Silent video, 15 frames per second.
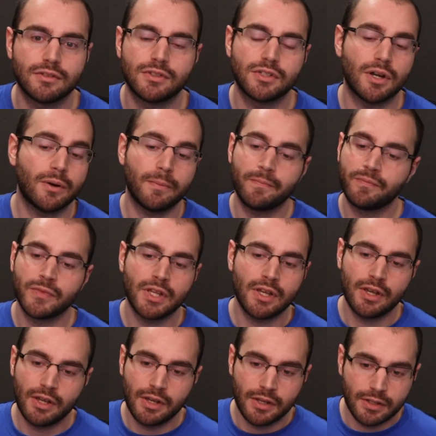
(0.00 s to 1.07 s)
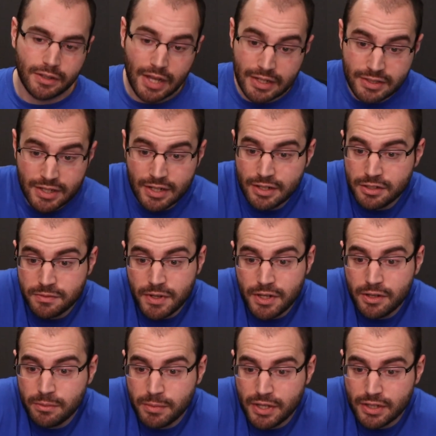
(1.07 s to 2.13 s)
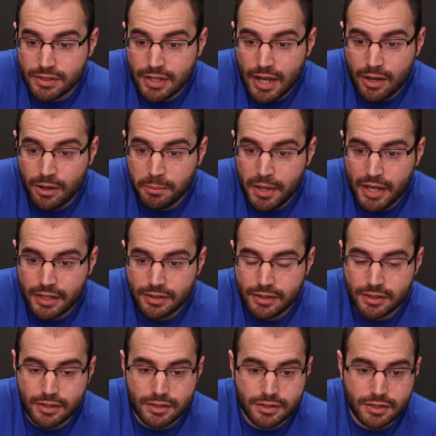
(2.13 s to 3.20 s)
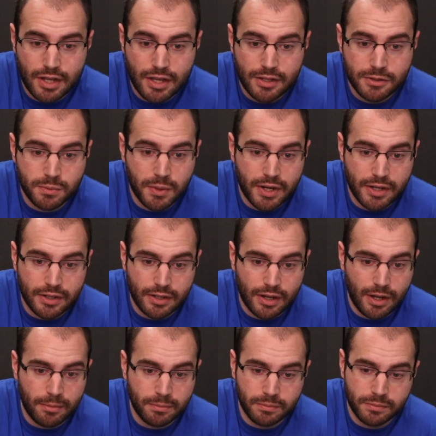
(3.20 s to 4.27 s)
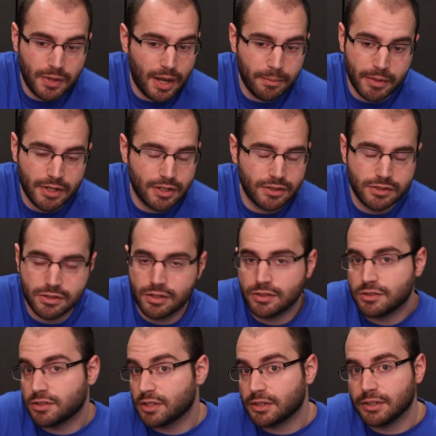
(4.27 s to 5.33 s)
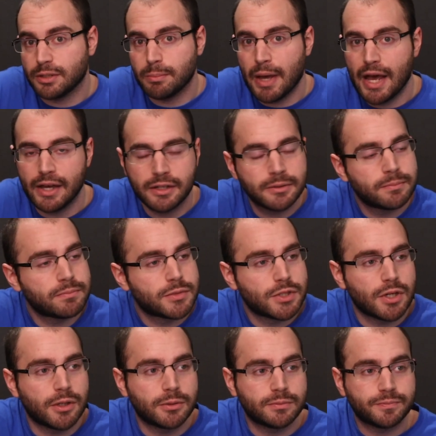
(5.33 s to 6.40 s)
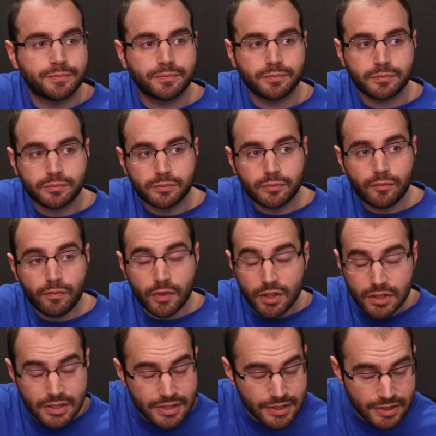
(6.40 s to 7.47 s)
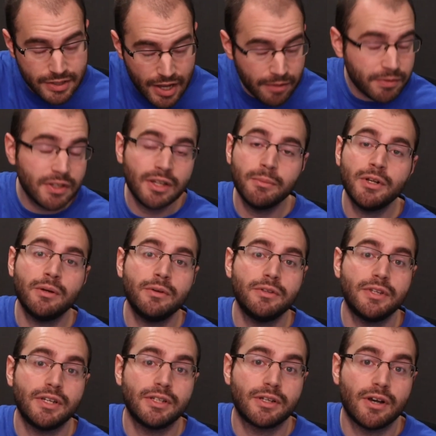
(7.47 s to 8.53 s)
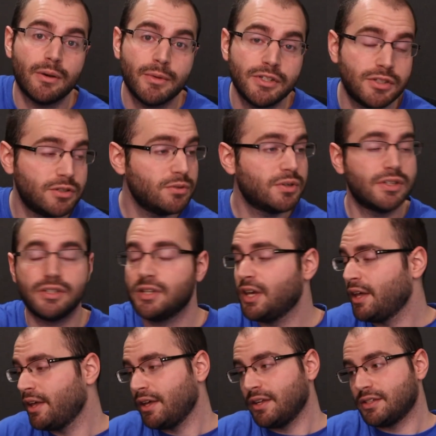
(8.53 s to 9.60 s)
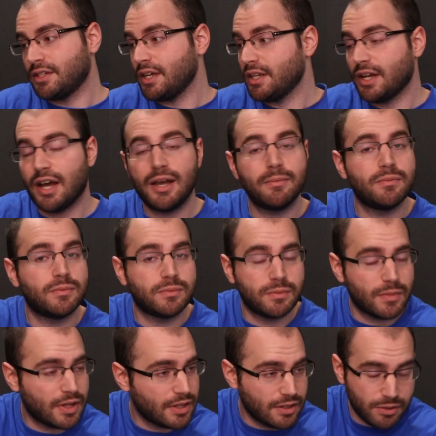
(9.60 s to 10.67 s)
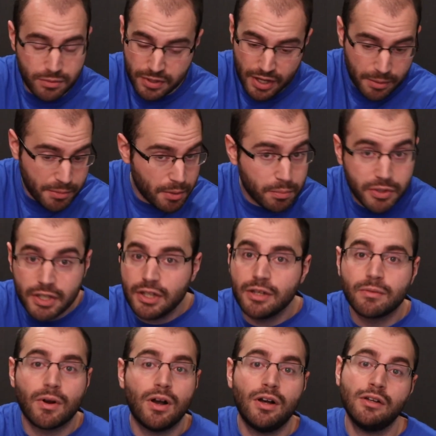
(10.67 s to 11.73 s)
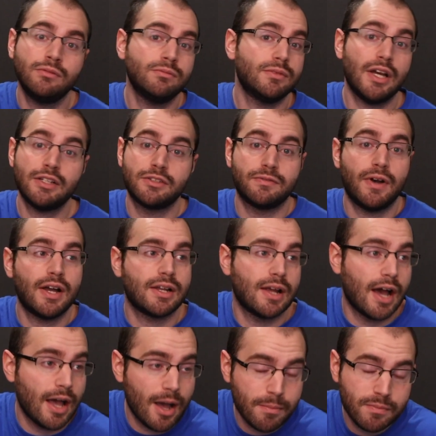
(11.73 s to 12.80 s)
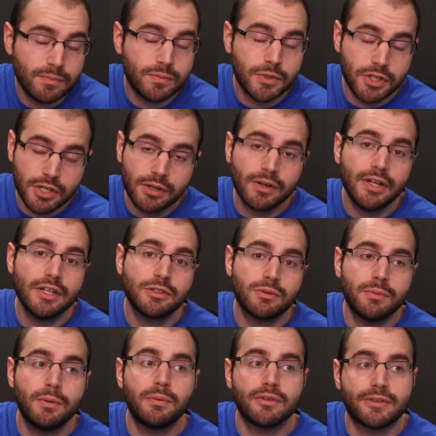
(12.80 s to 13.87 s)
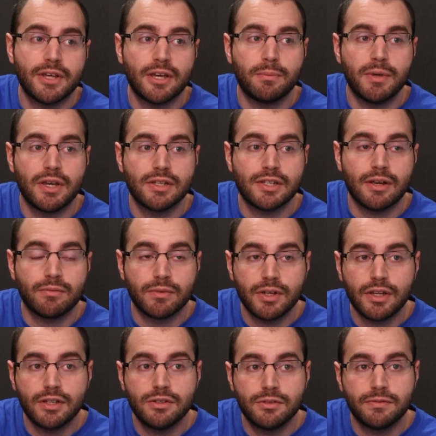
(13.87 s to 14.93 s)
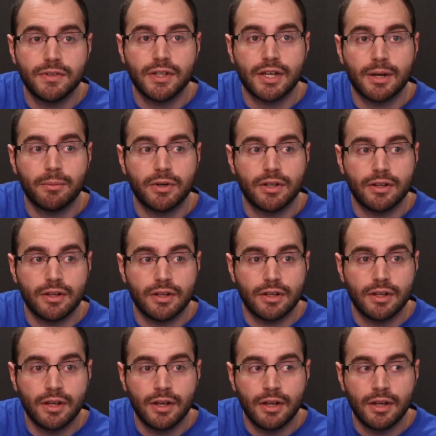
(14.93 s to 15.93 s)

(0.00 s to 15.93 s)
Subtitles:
So that's the end of this video, because now I'm at the stage where I'm going to start circling back. So definitely let me know what you think in the comments. You can say that you think I'm completely wrong. That's fine. I'm curious what people think, because I really do feel like I'm one of the